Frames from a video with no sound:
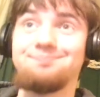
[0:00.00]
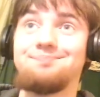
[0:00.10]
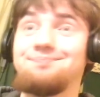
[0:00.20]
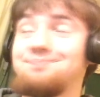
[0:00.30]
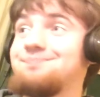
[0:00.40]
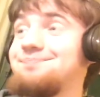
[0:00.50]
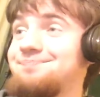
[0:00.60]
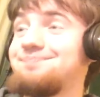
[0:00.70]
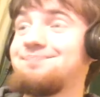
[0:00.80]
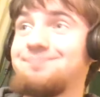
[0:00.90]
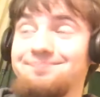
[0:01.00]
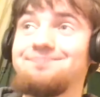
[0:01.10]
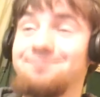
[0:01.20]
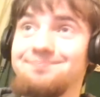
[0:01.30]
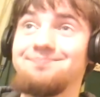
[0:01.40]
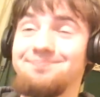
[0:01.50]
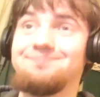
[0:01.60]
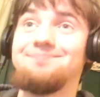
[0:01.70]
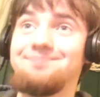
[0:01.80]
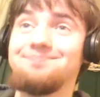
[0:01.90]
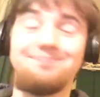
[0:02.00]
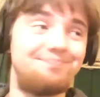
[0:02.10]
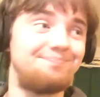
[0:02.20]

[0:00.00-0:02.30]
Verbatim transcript: Hmm. hmm.